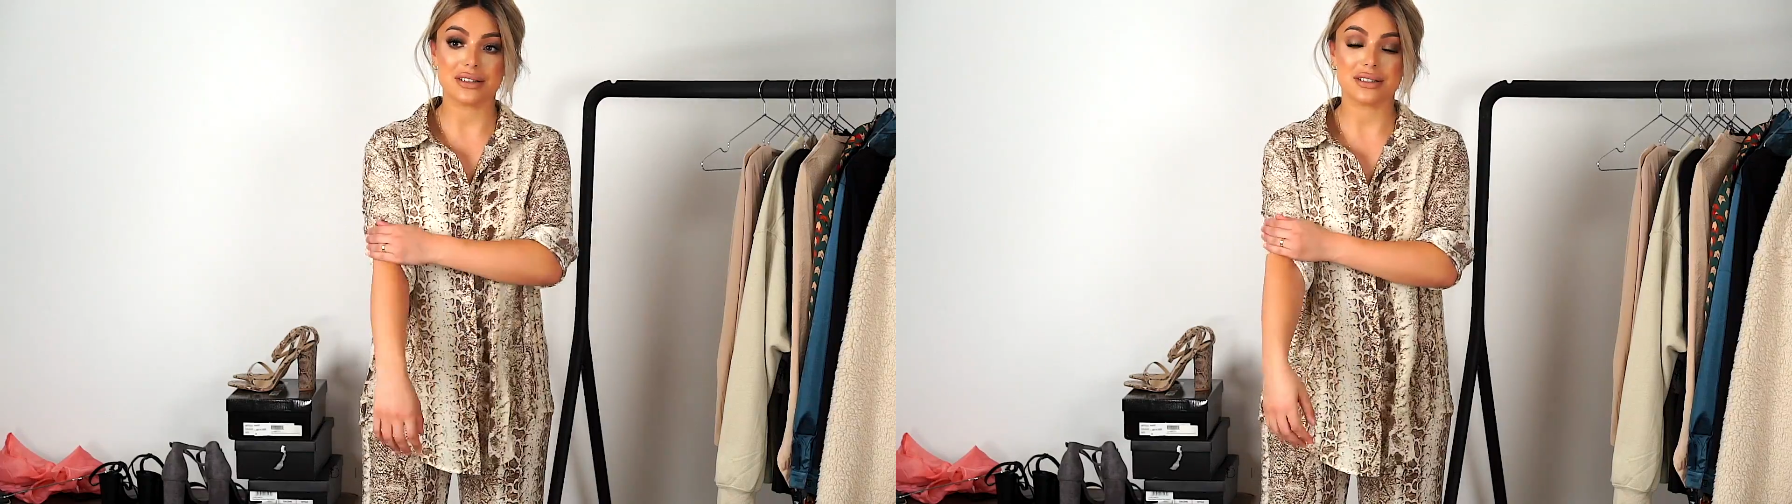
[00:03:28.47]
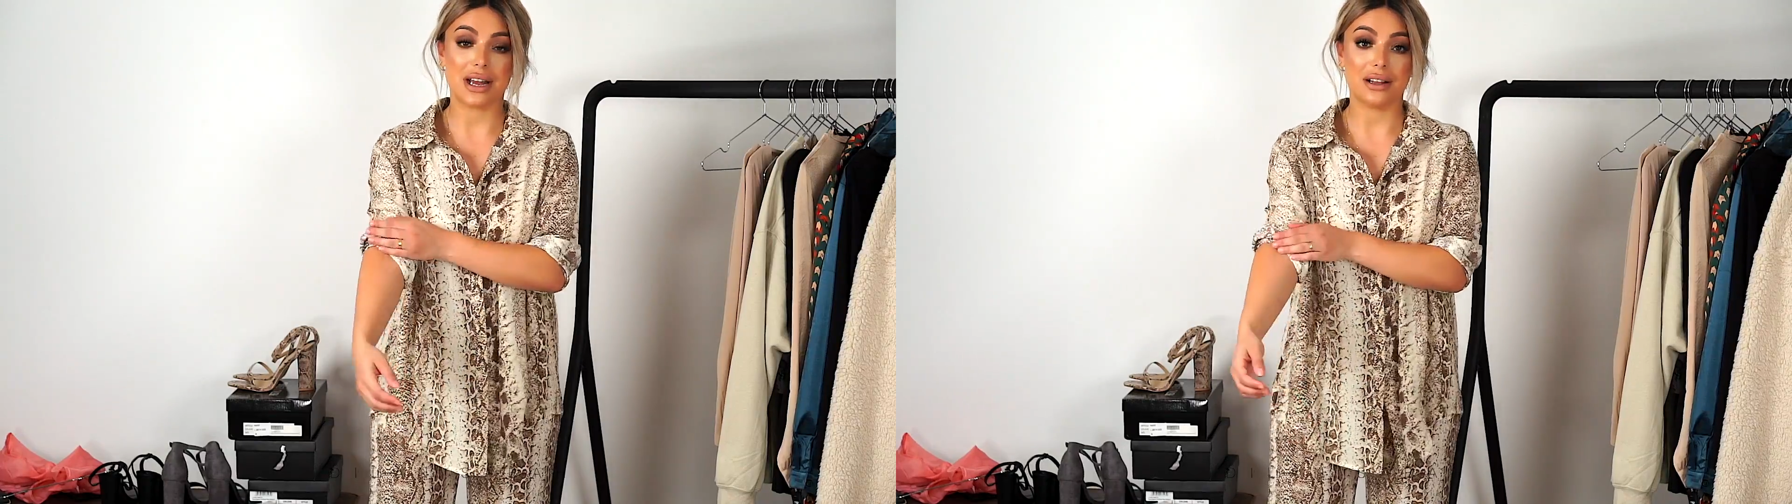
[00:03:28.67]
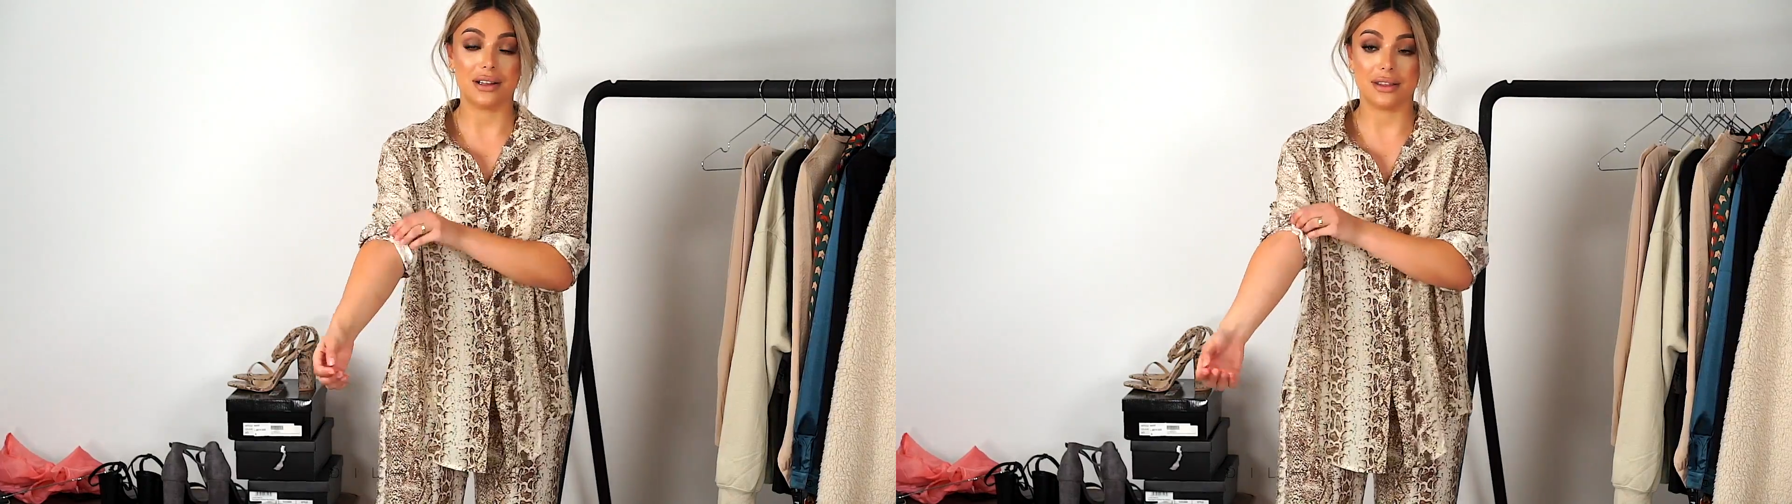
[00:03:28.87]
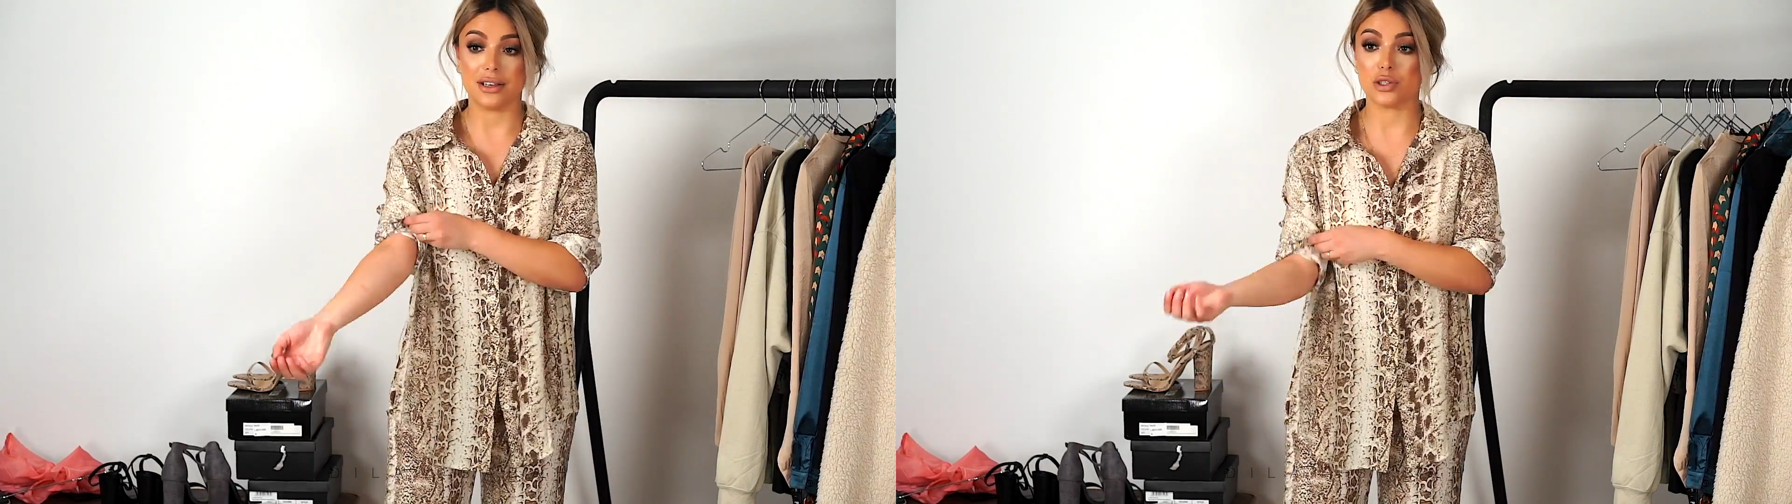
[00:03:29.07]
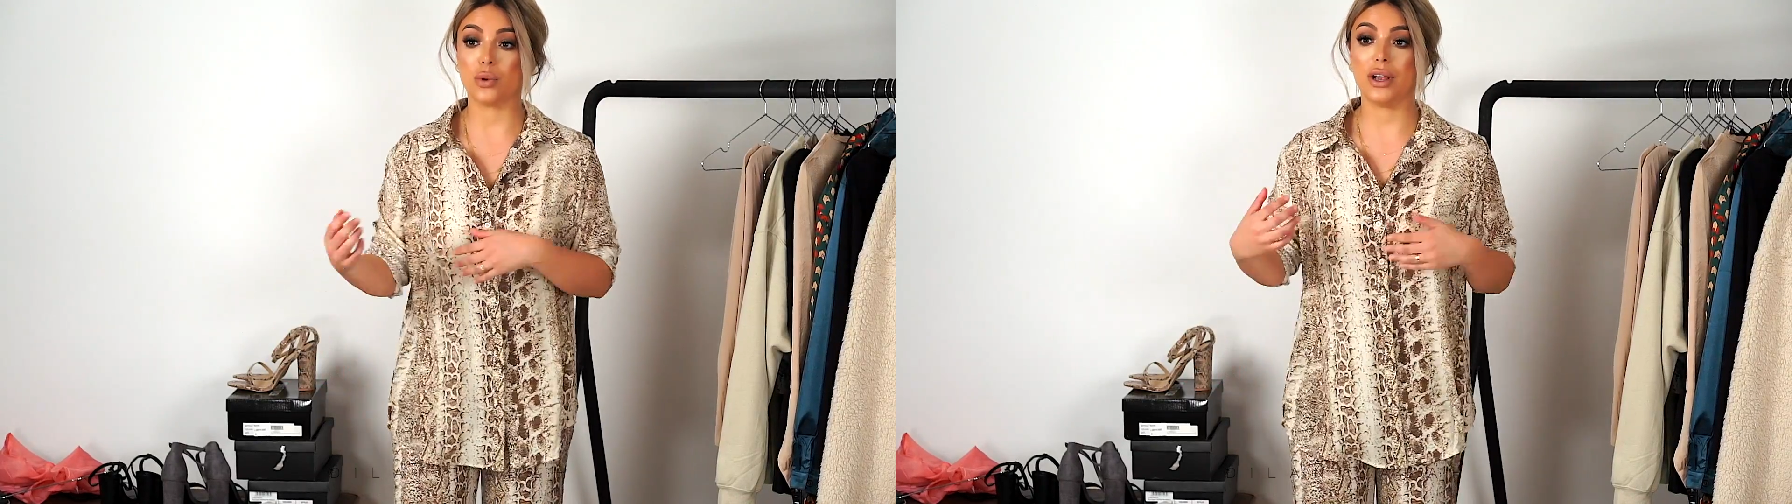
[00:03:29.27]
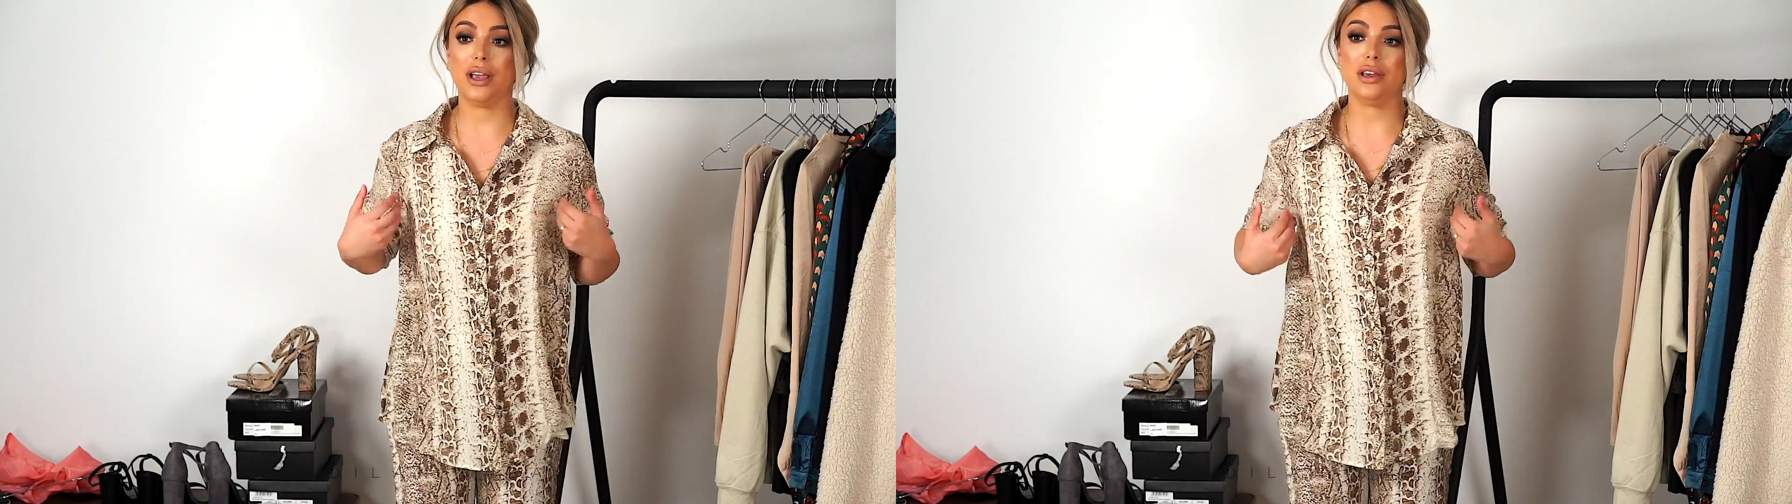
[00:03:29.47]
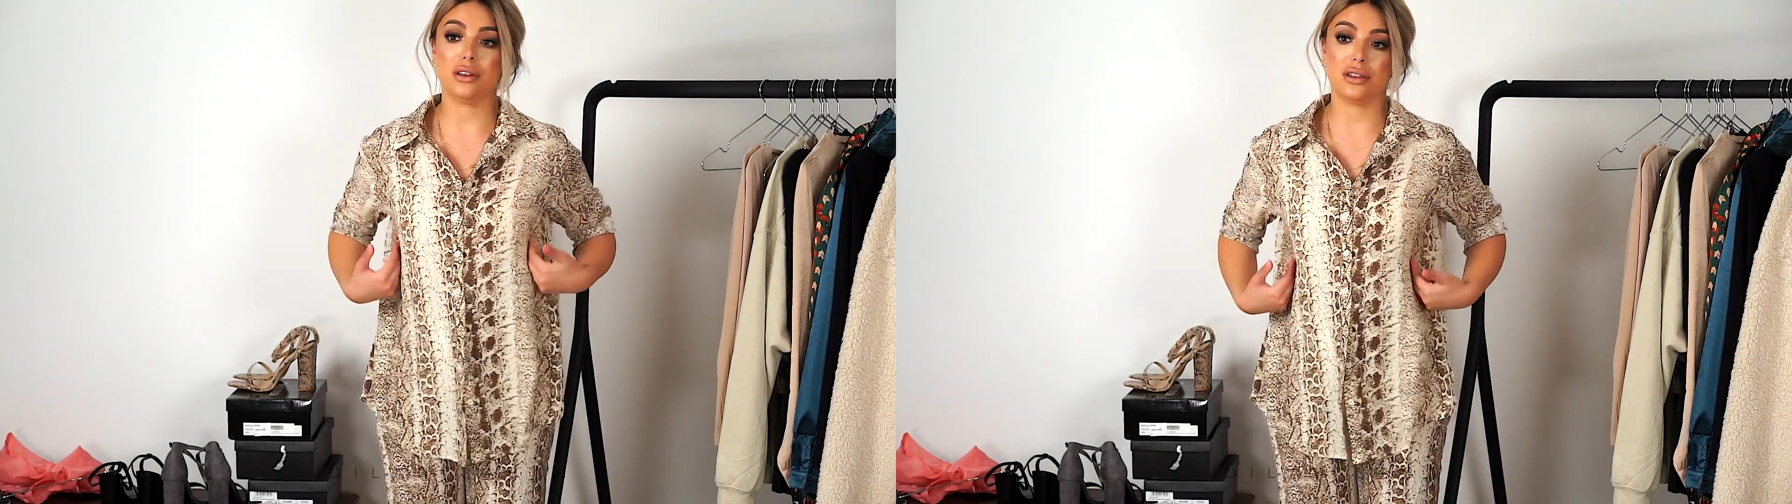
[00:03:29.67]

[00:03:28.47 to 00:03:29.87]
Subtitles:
style it this way.